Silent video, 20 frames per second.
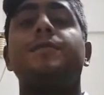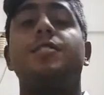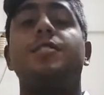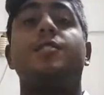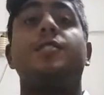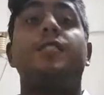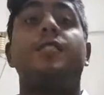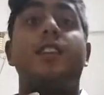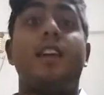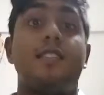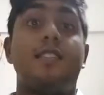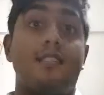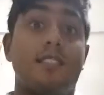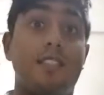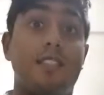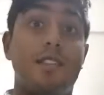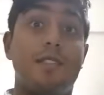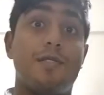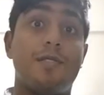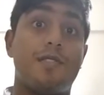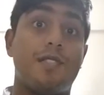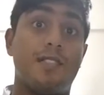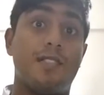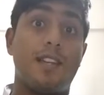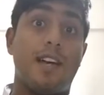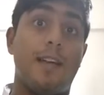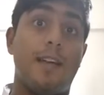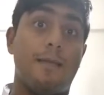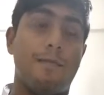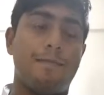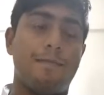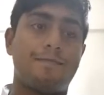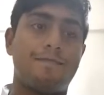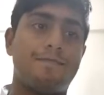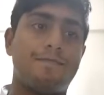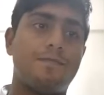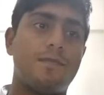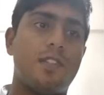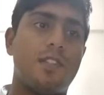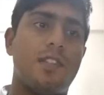This could drastically reduce the time
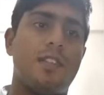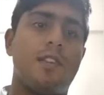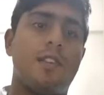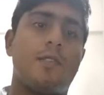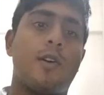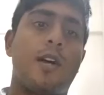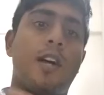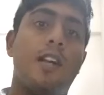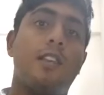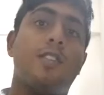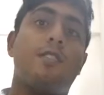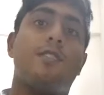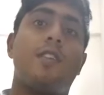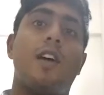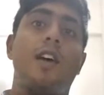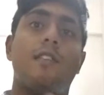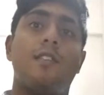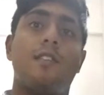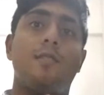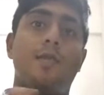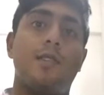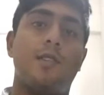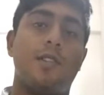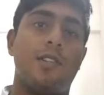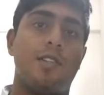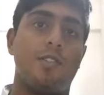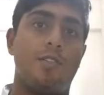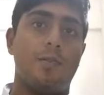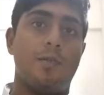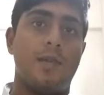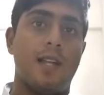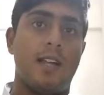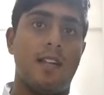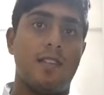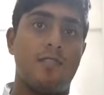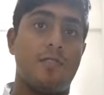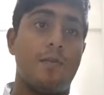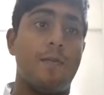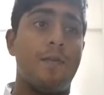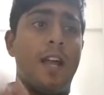required to travel between the two
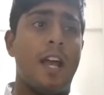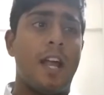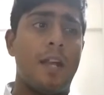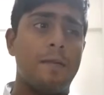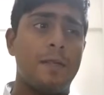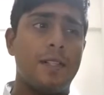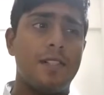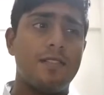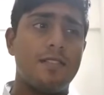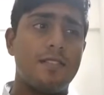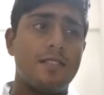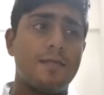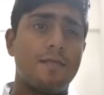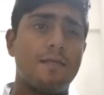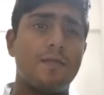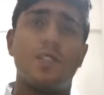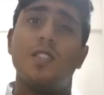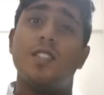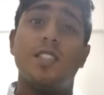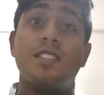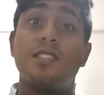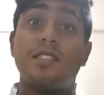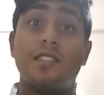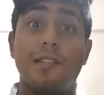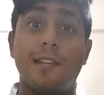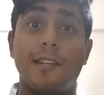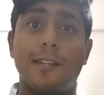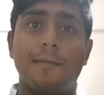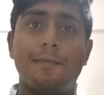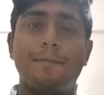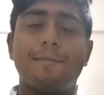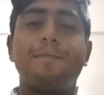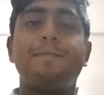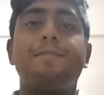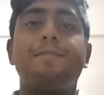planets from 9 months to just 3.